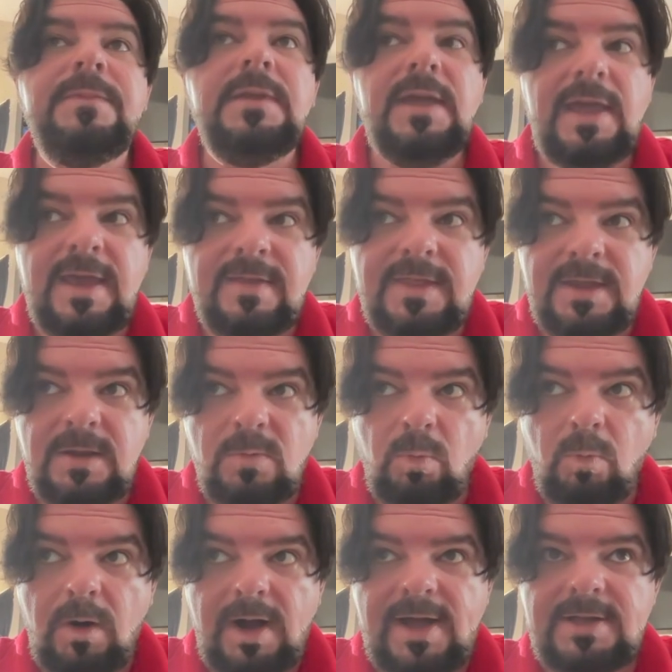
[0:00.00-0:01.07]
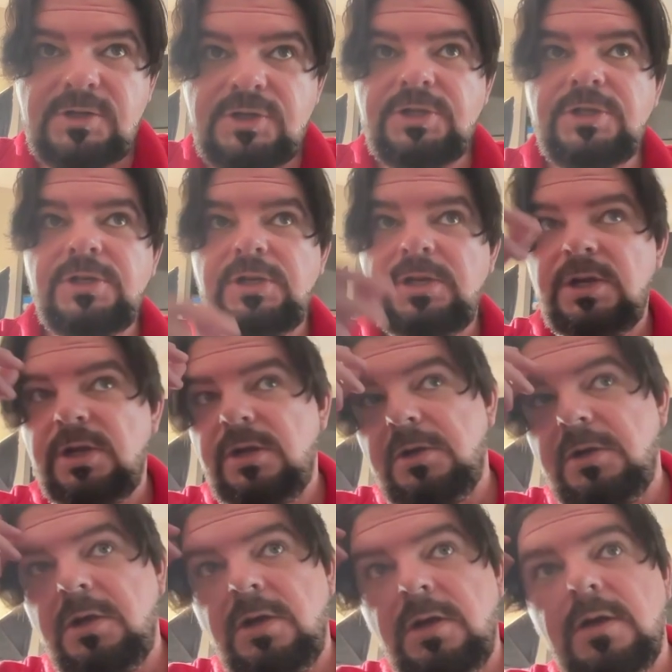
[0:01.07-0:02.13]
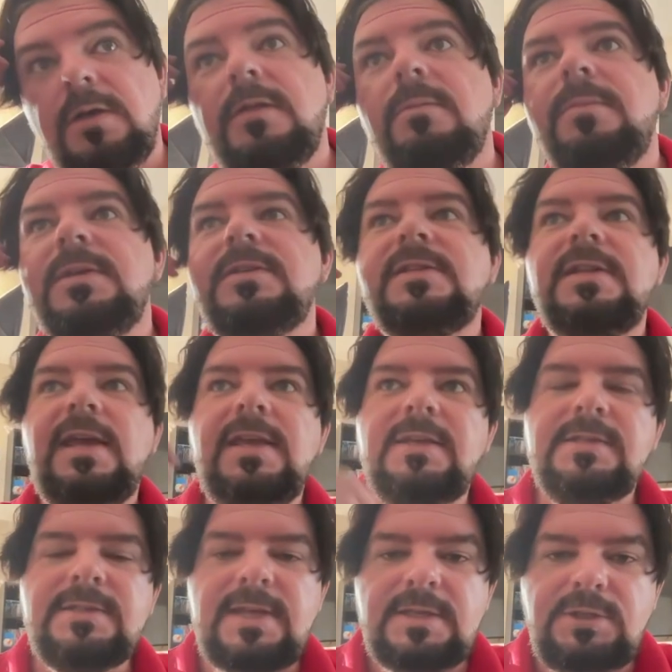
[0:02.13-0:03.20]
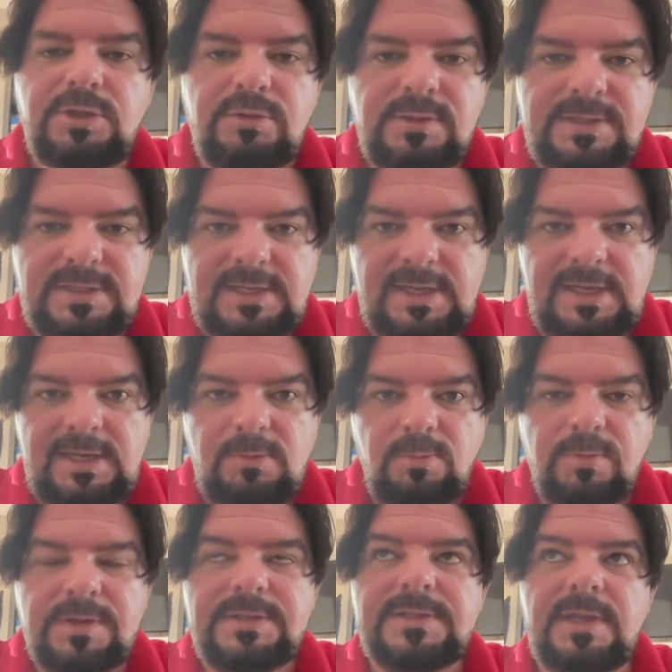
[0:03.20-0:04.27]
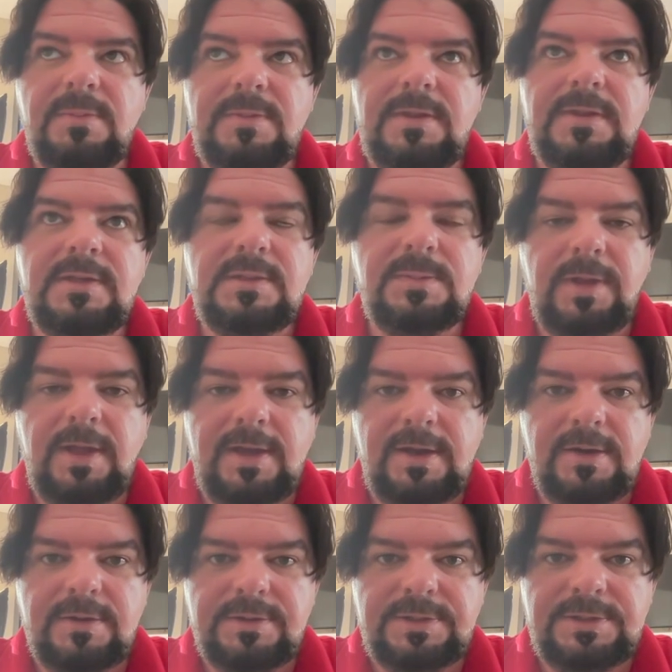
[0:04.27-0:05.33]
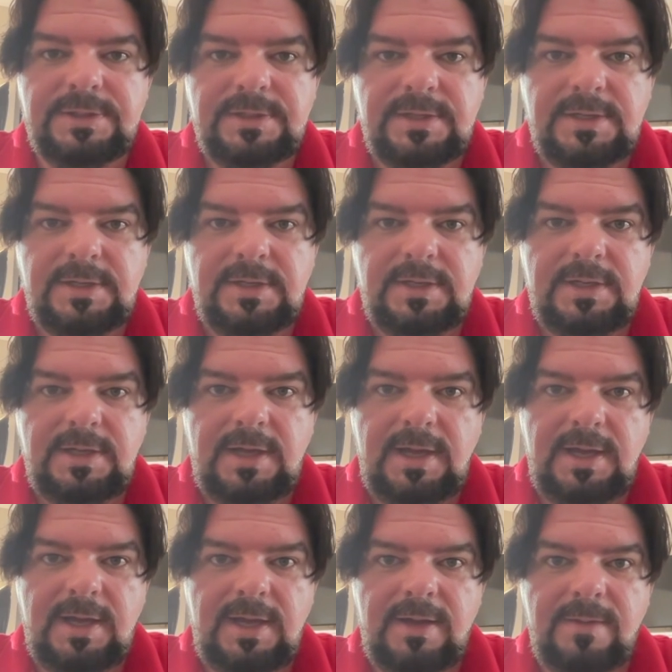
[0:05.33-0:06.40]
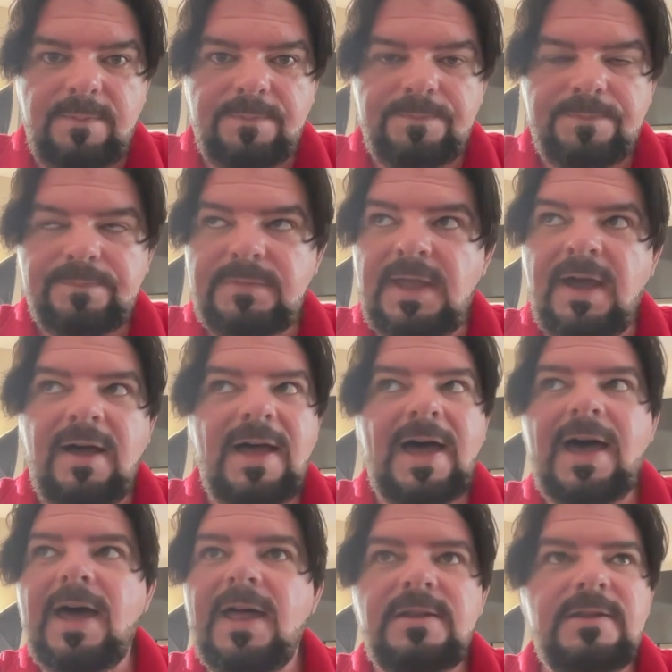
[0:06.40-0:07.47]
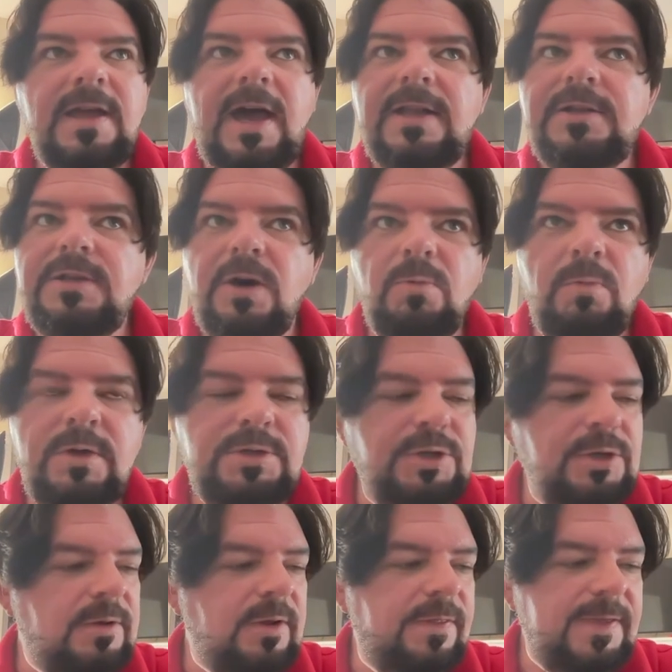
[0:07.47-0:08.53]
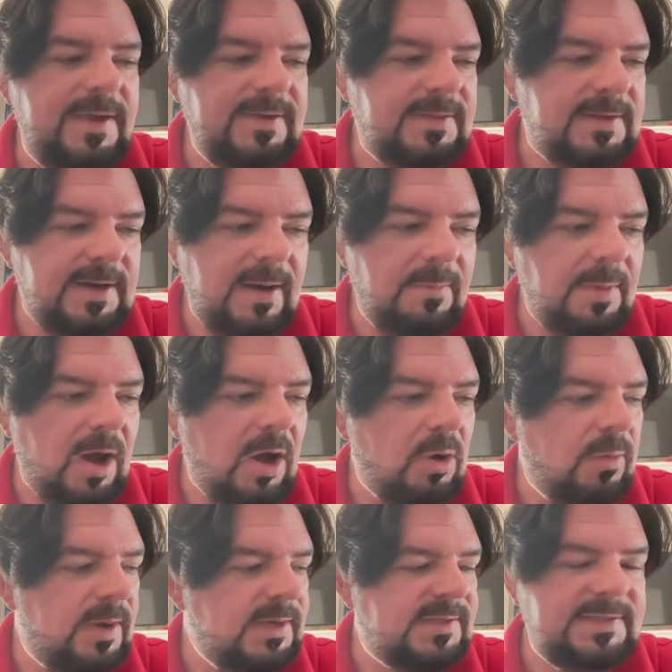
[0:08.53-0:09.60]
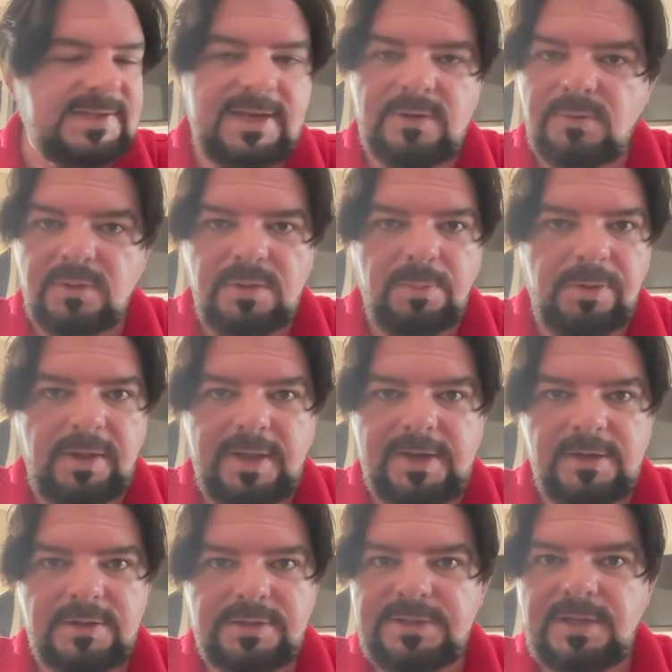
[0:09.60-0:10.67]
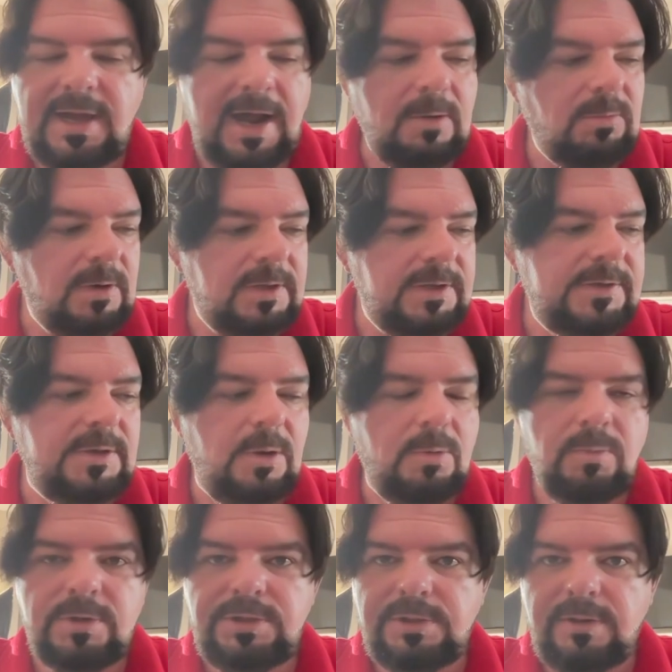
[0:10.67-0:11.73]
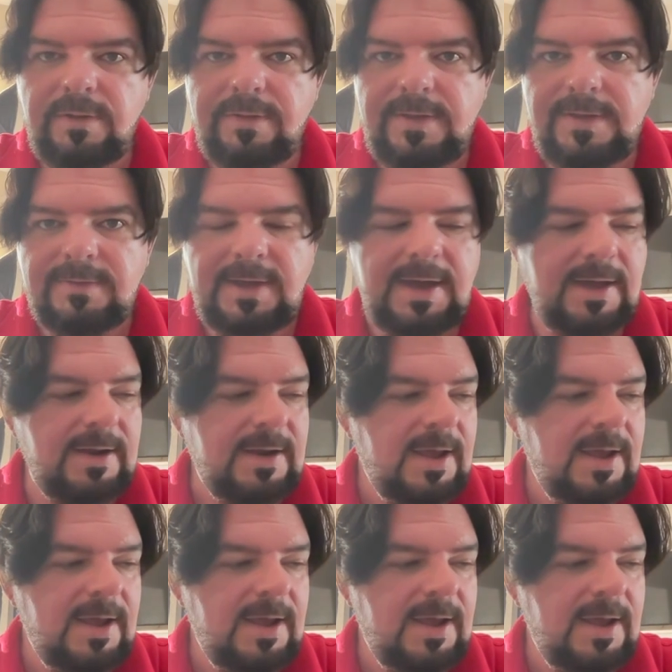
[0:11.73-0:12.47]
and then watch the mistakes that you see with some of these players. Now, I don't want you to think that I'm always down on the players. I really don't want you to think that,